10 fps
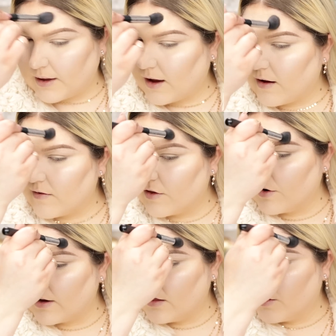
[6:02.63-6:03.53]
because they're
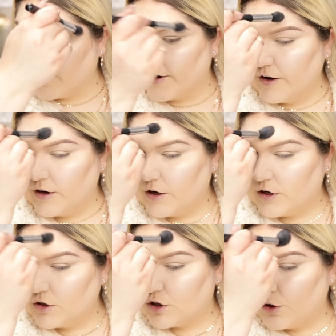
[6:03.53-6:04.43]
either
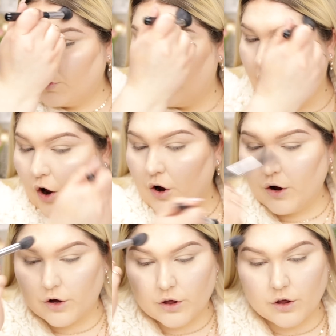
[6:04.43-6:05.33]
too
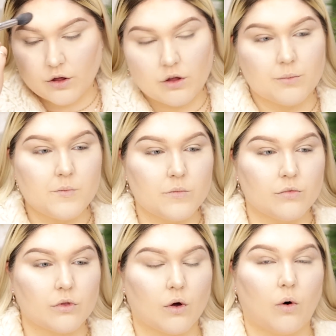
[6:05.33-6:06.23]
dark
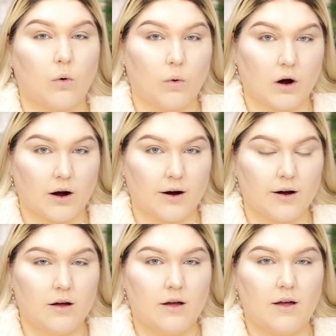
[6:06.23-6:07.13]
or
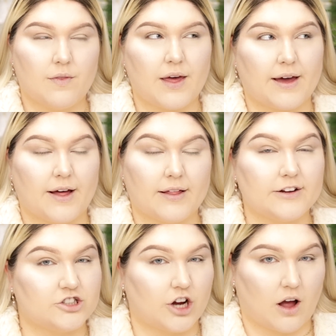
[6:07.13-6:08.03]
they get
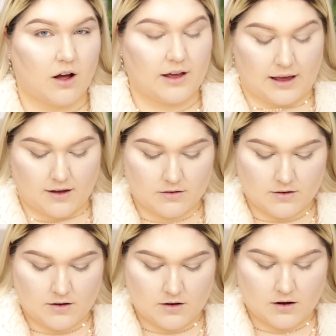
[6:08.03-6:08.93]
like chalky
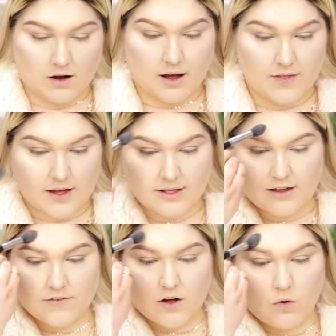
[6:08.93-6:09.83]
and they
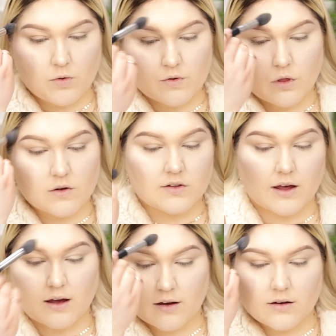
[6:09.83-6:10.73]
leave it almost looks
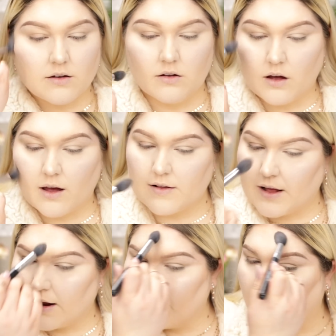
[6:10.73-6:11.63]
like a
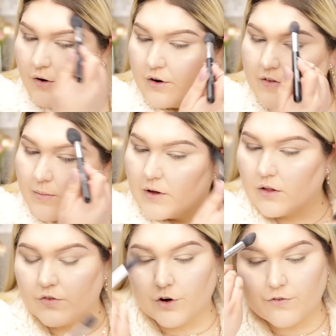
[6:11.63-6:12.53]
setting powder or something all
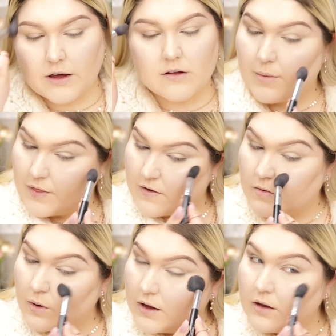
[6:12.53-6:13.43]
over your face. But this
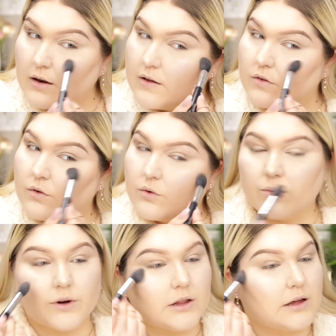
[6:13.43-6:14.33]
one is
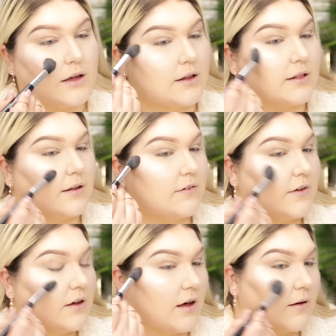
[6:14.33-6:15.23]
really
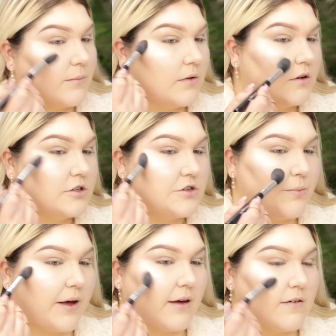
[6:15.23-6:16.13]
living up to
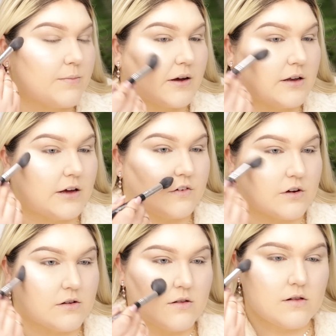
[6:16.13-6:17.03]
my
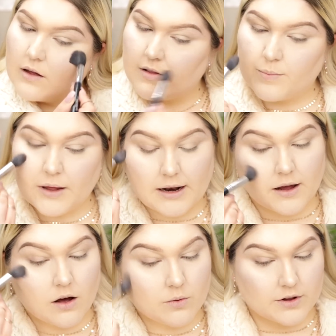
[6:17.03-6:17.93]
expectations. It's
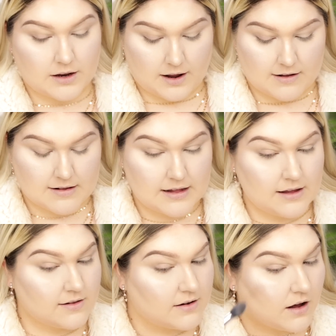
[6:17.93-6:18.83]
blending out really nicely.
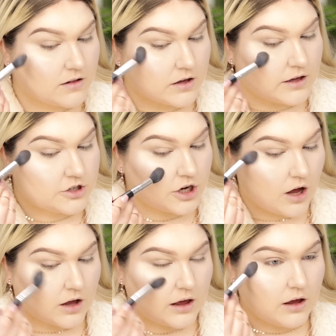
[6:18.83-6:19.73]
It's not looking
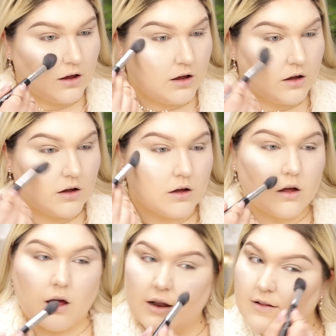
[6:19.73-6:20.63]
chalky
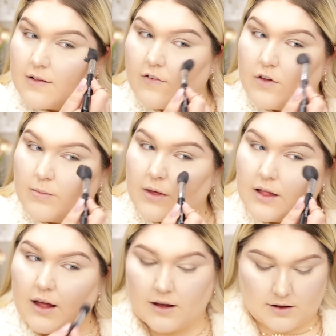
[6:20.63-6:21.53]
and it's giving me
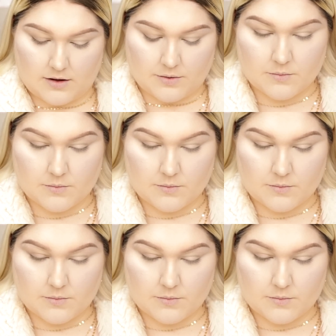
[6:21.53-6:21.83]
like